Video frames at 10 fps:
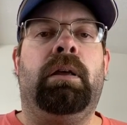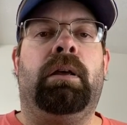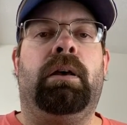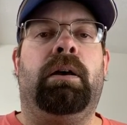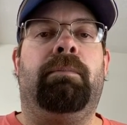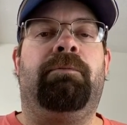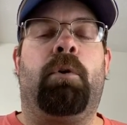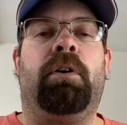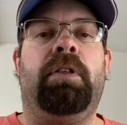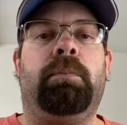
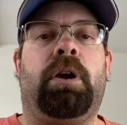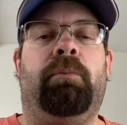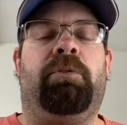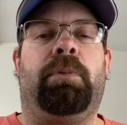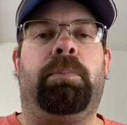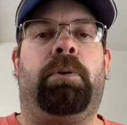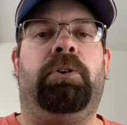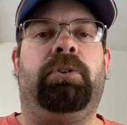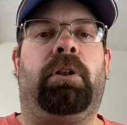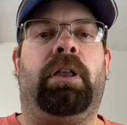4 of them come from my
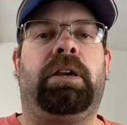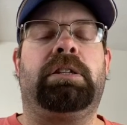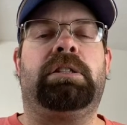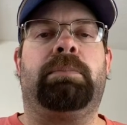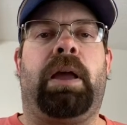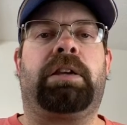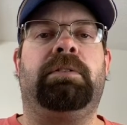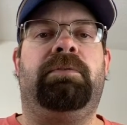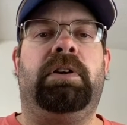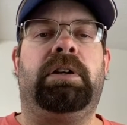personal collection, some
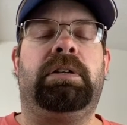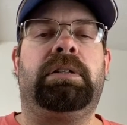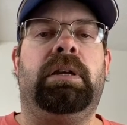action figures.